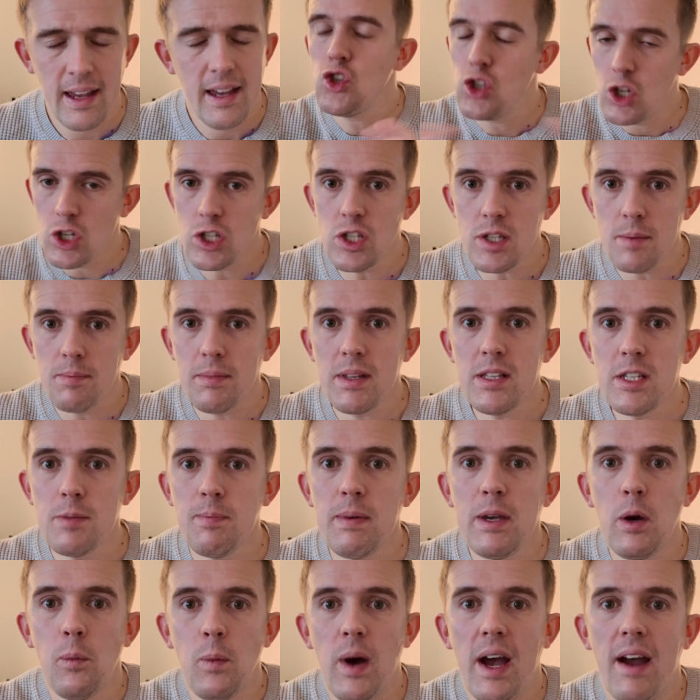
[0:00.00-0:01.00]
Just something to
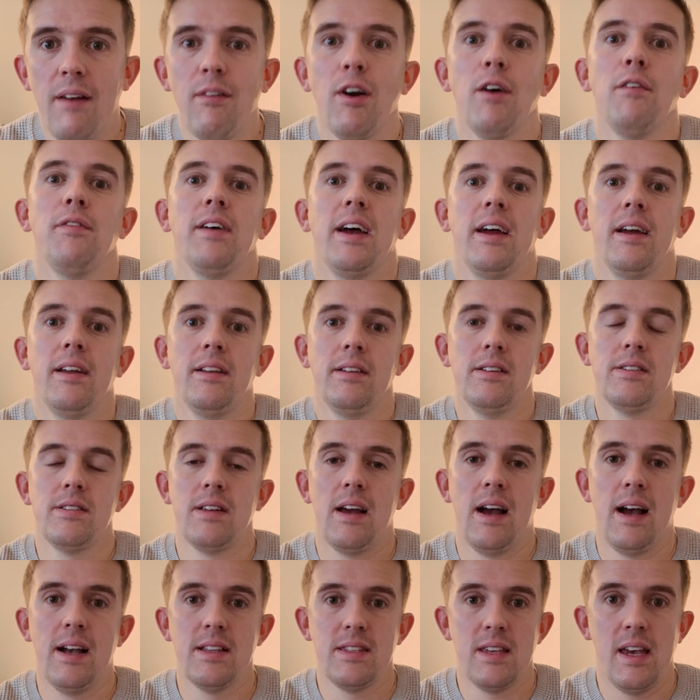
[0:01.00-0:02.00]
be aware of. And
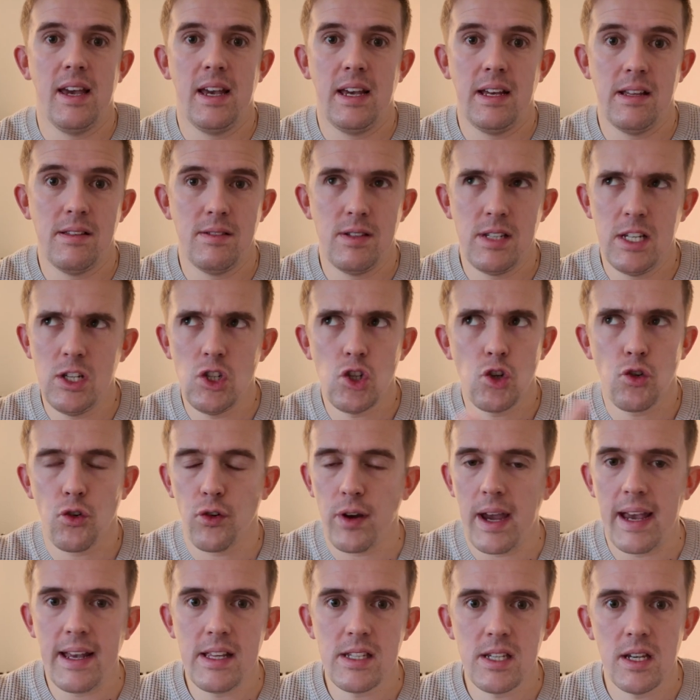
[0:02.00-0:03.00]
as a teacher
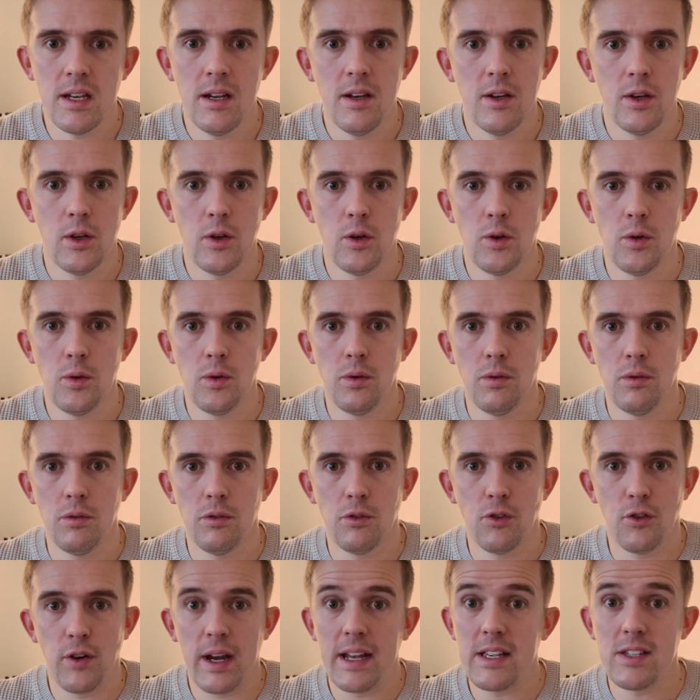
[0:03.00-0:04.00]
creator who
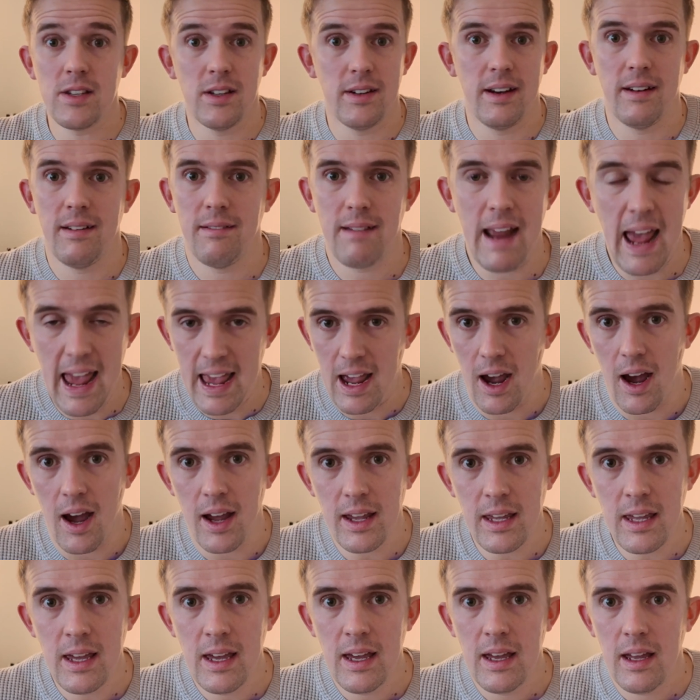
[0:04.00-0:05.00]
creates some
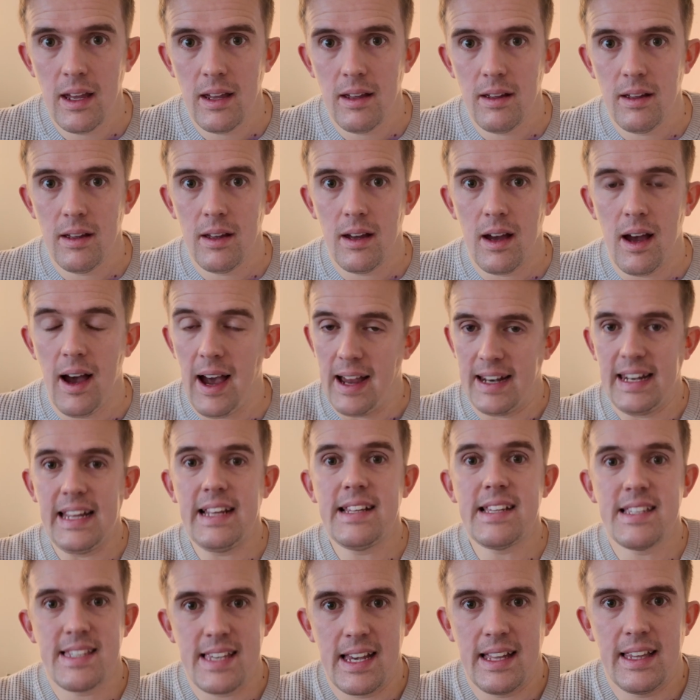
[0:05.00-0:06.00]
AI, I need
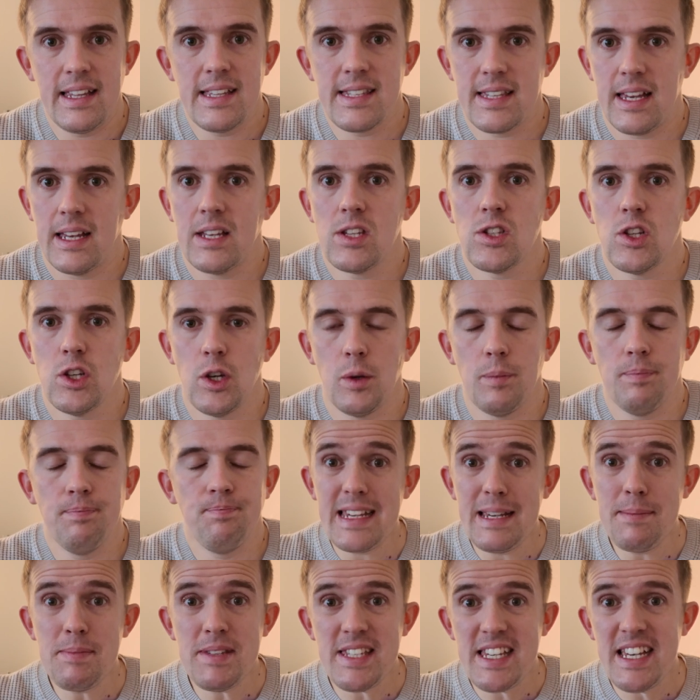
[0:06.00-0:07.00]
to say these things too.
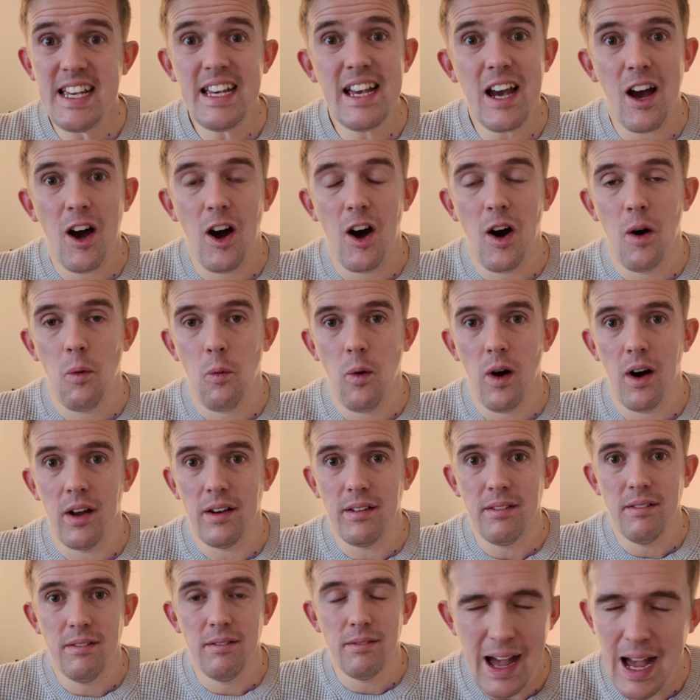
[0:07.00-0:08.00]
DeepSeek
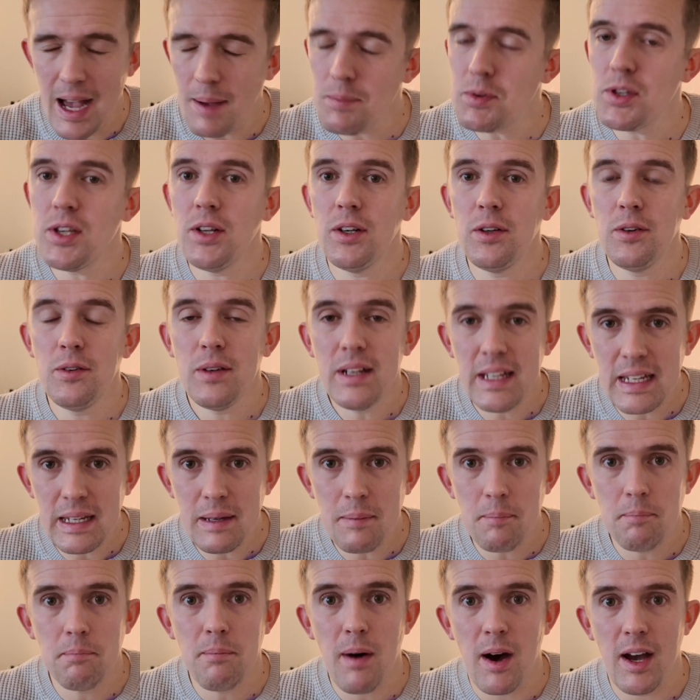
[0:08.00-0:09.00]
R1, absolutely
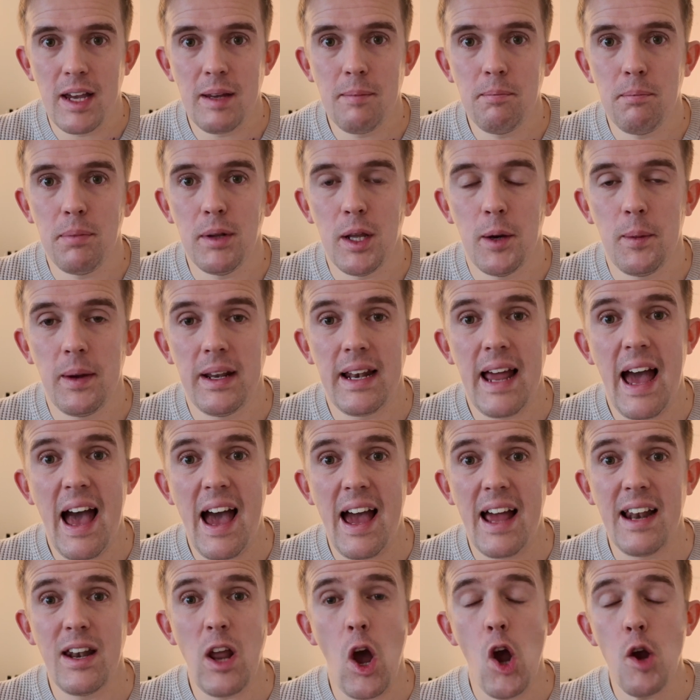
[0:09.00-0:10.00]
mind-blowing,
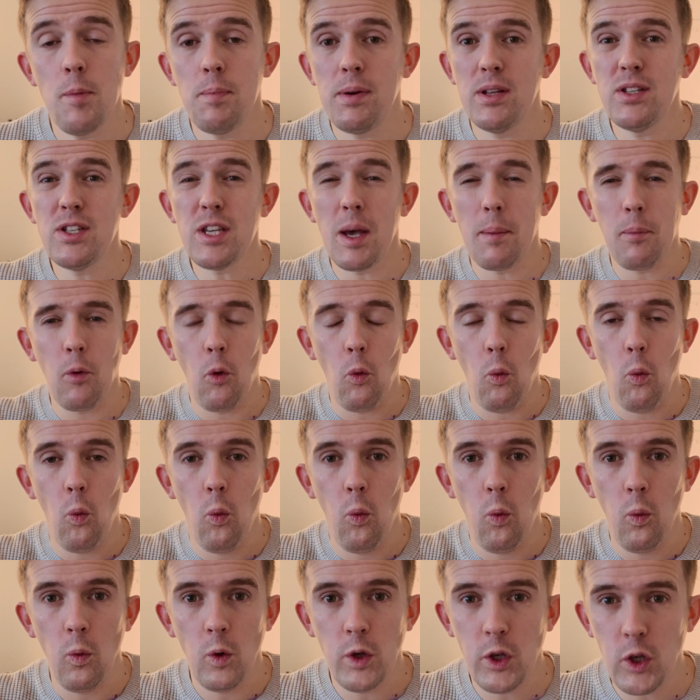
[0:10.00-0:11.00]
and opens up
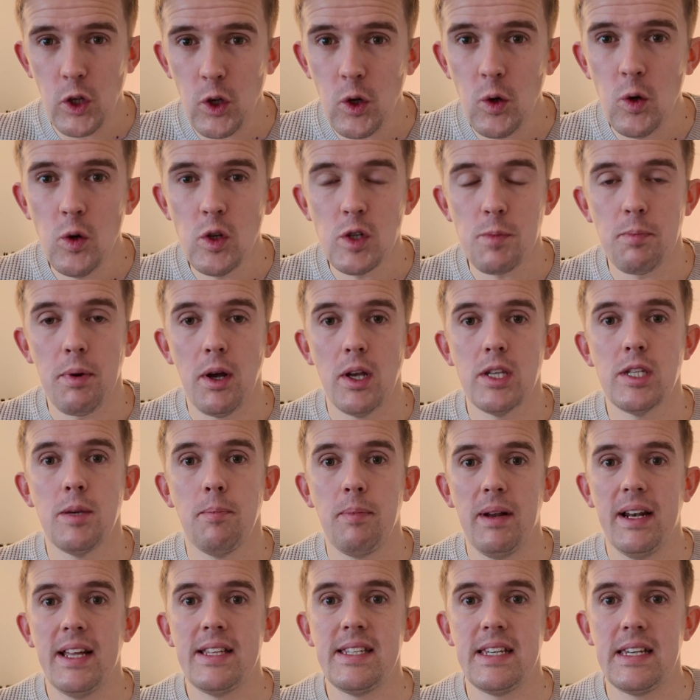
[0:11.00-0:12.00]
huge
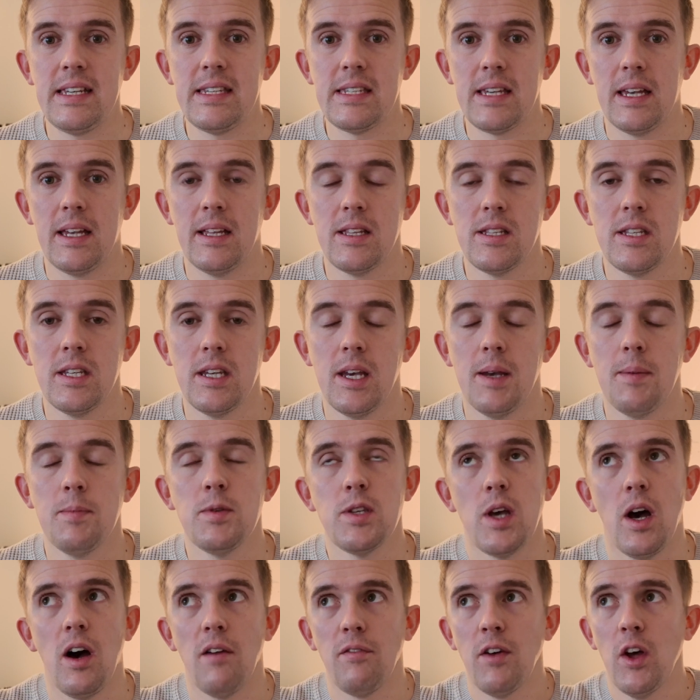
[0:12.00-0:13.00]
possibilities in terms
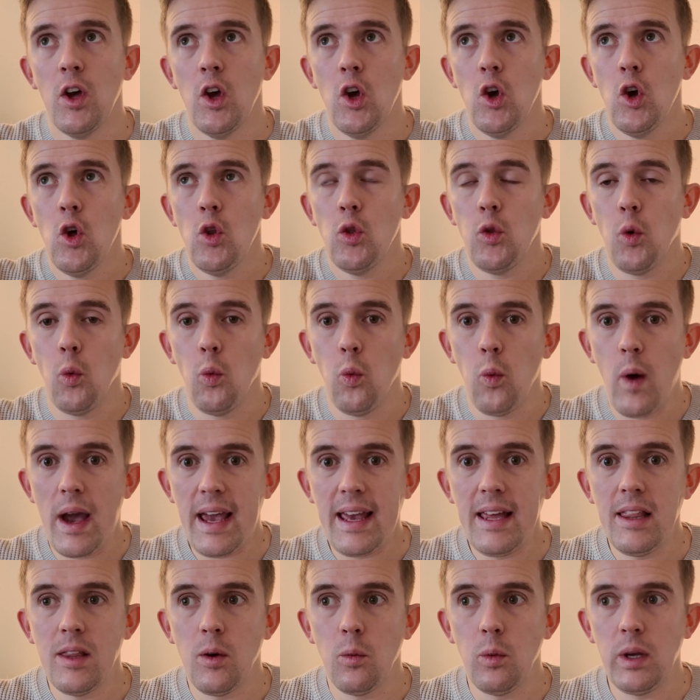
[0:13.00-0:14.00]
of the
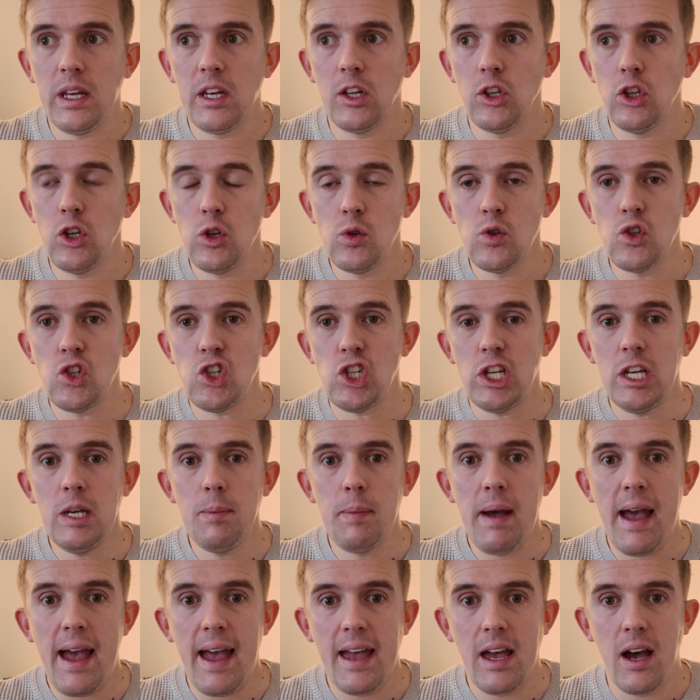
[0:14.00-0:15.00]
way that we can use
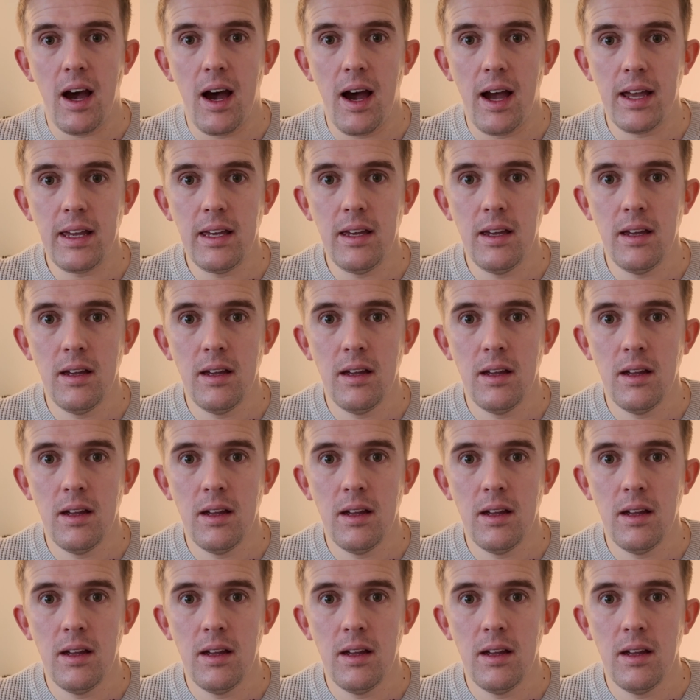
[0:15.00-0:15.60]
cheaper AI